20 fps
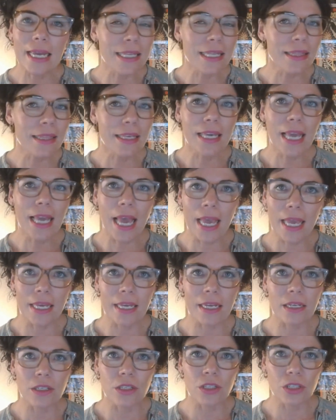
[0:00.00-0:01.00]
anything
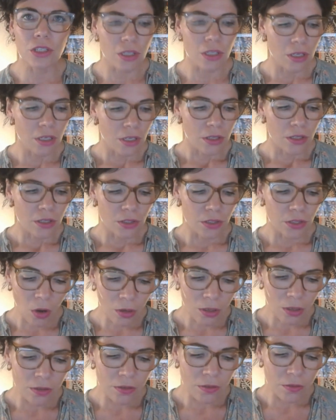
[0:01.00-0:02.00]
aged,
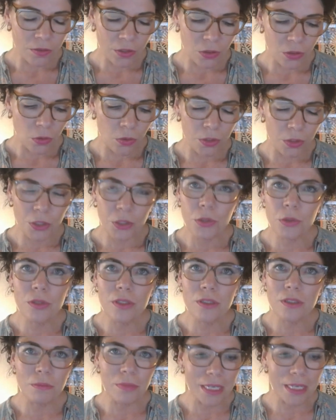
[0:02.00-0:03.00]
olives or
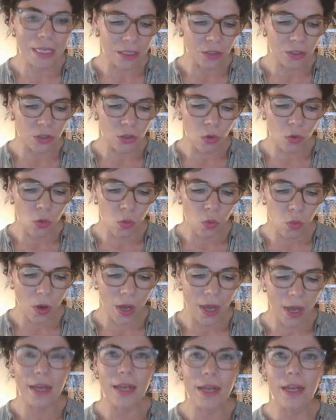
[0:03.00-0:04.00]
cured meat or
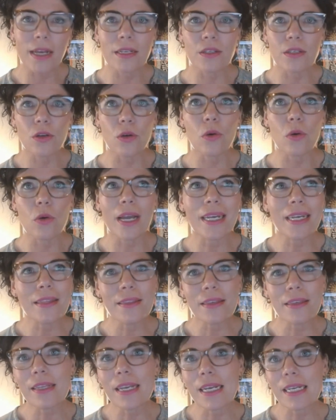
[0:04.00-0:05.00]
wine or
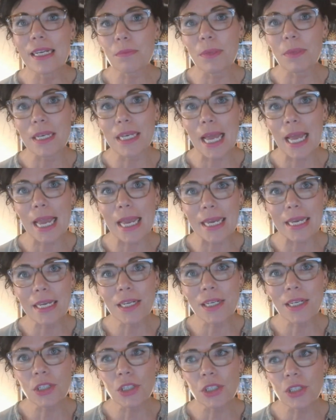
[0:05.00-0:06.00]
anything that has been
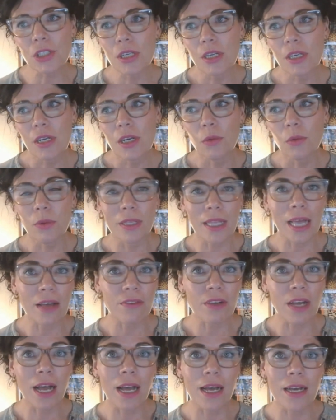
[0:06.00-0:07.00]
aged will
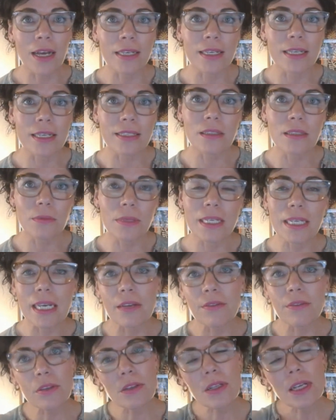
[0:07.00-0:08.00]
have a high
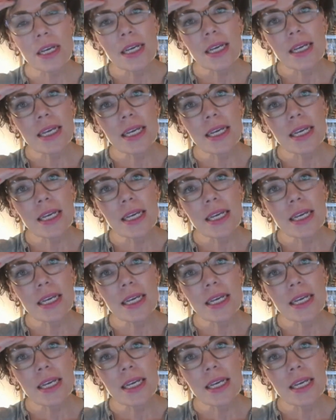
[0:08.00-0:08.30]
histamine level,